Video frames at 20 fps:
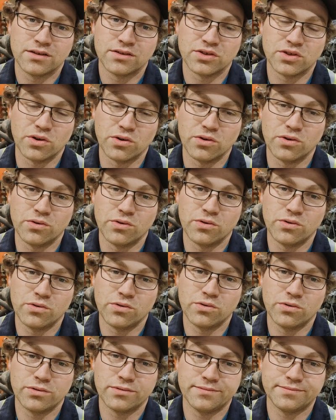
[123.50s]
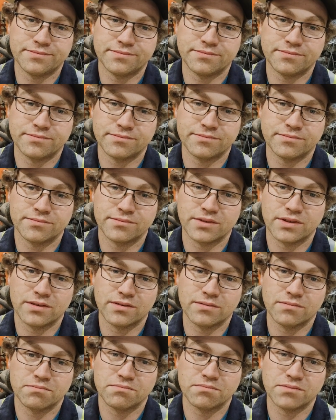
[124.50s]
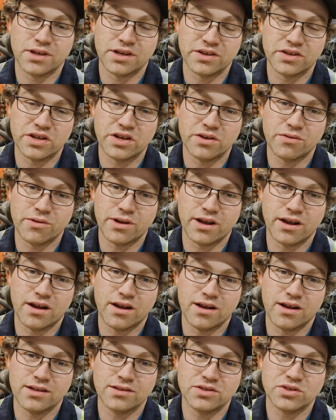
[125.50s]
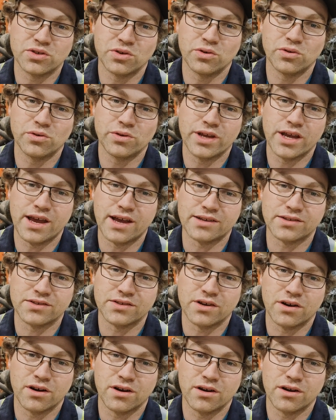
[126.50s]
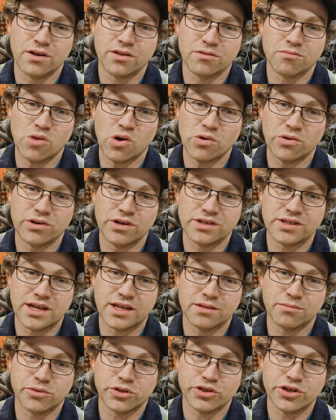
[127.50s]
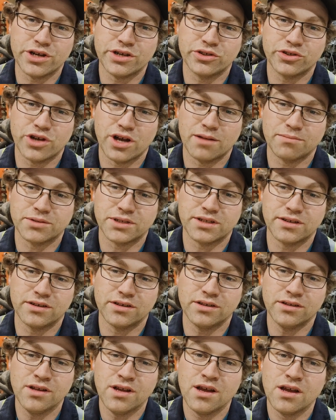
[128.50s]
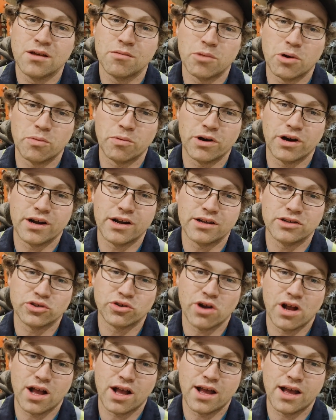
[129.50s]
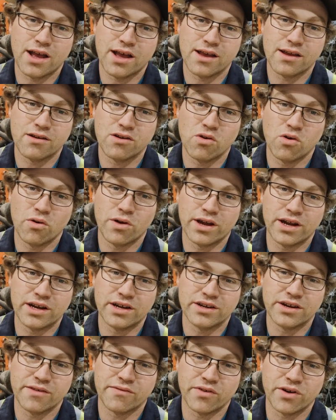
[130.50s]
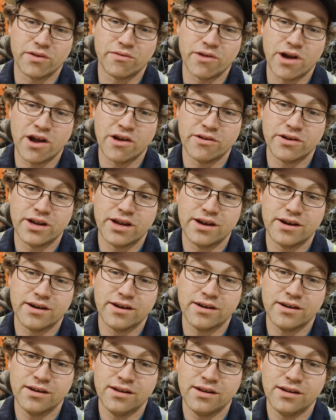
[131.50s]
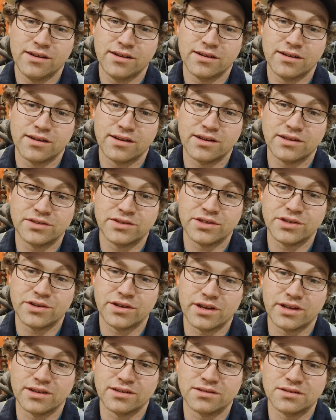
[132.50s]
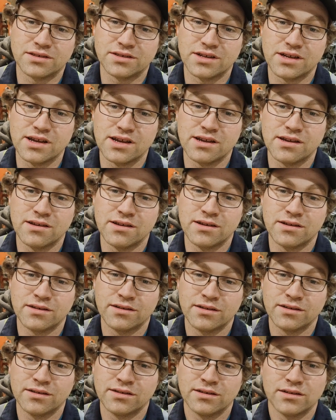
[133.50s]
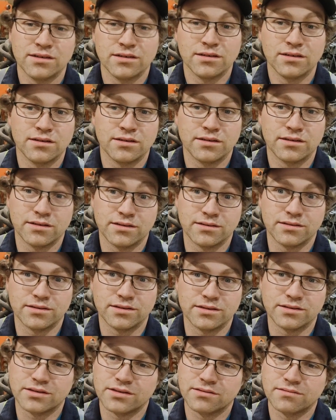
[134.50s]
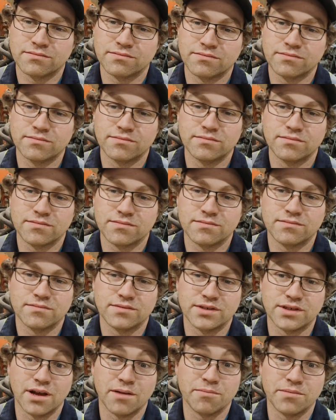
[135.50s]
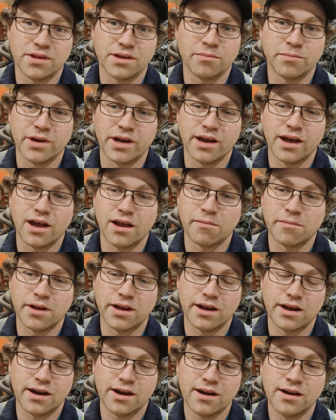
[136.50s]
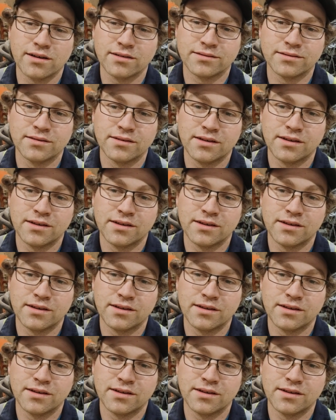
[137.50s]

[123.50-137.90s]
so continuing on, so yes, our other motor is at the machine shop still, but we're going to try going a different route here. As you can see, there's something behind me here.